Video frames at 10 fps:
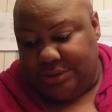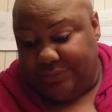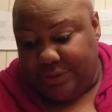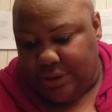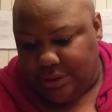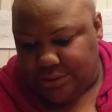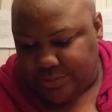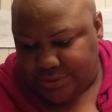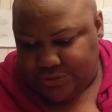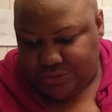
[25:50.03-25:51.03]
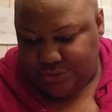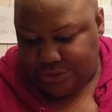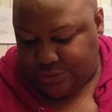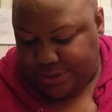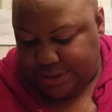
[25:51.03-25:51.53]
difficult with just using
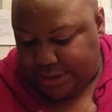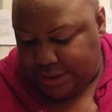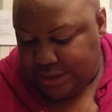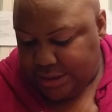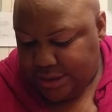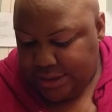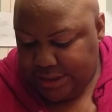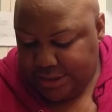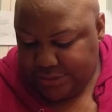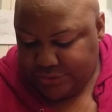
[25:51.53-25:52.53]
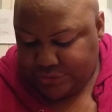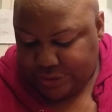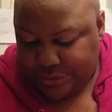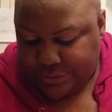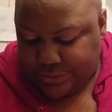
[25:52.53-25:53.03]
your pinky. So
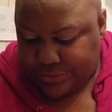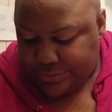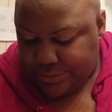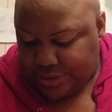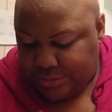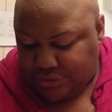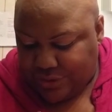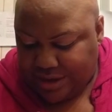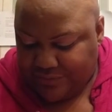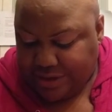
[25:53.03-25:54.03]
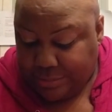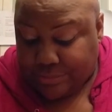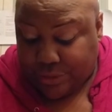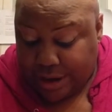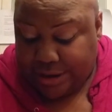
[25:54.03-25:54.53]
let me try to find a
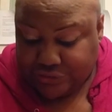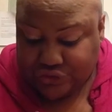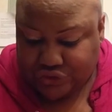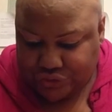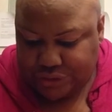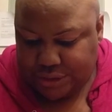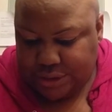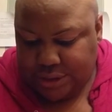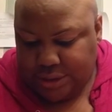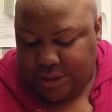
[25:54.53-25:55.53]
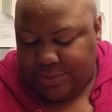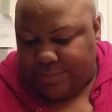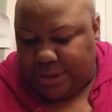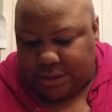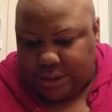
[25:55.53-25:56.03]
brush and be
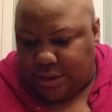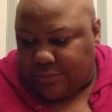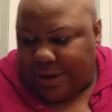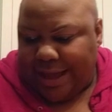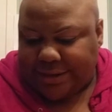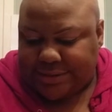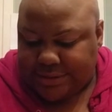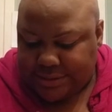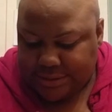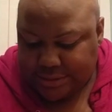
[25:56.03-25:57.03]
politically correct.